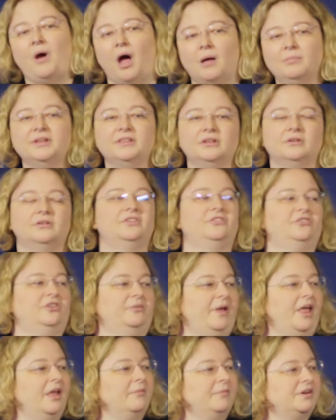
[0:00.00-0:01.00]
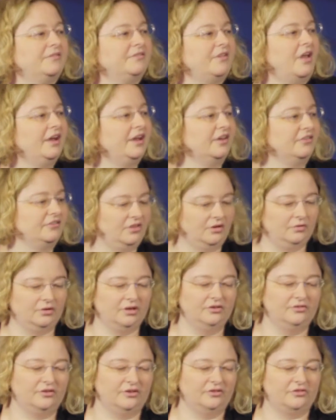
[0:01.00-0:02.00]
probably there is some element of luck, as there
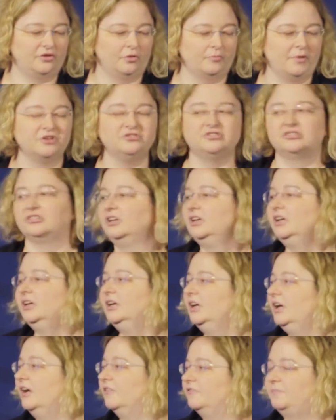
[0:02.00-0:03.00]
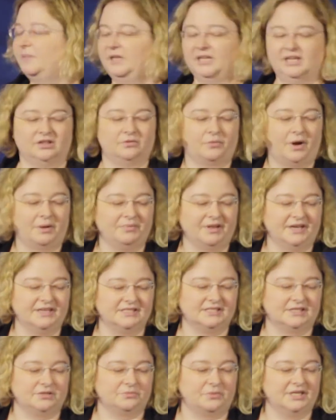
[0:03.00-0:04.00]
is in so much of being in the right
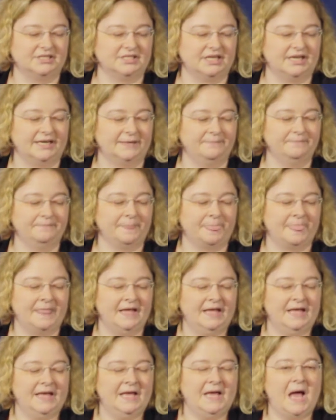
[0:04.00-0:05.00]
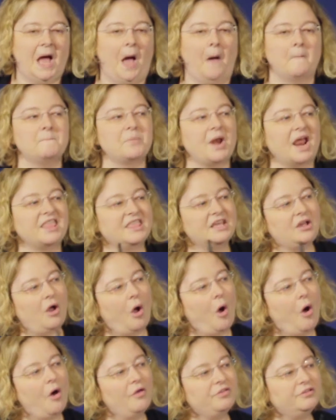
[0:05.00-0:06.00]
place at the right time. But I
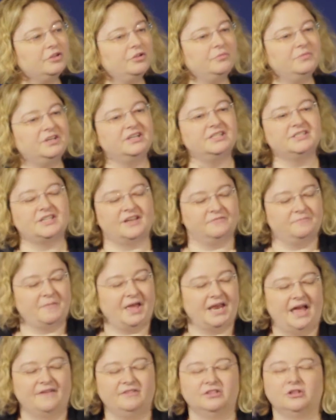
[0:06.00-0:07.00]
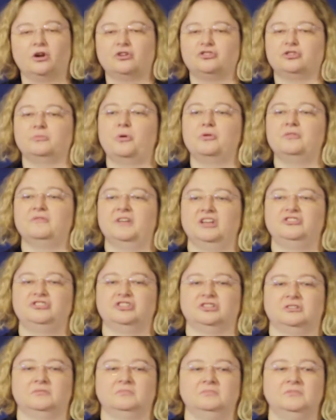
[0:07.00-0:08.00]
think all the luminaries I've met have a larger
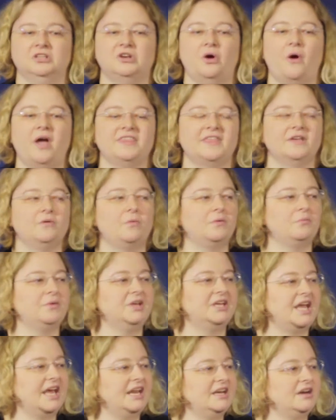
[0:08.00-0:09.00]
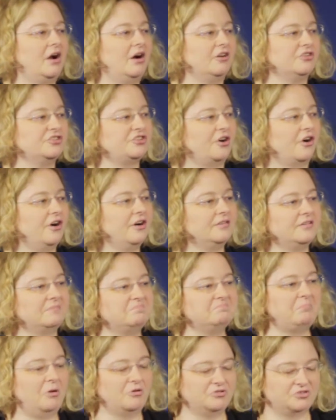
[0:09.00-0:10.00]
motivation. You know, I think when we get our
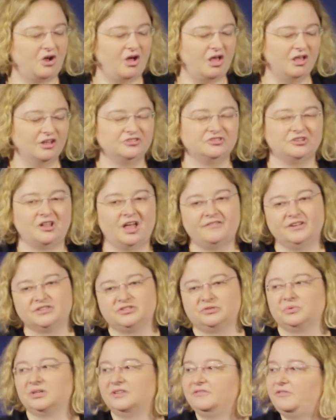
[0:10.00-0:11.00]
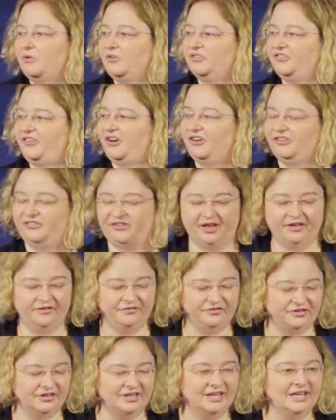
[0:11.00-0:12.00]
start post-college, a lot of us are really focused on
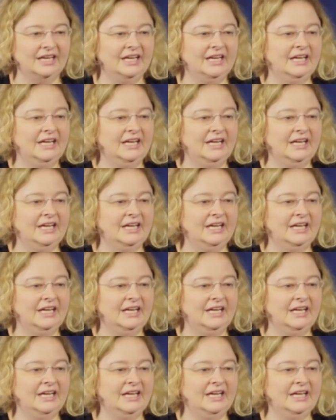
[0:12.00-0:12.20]
ourselves.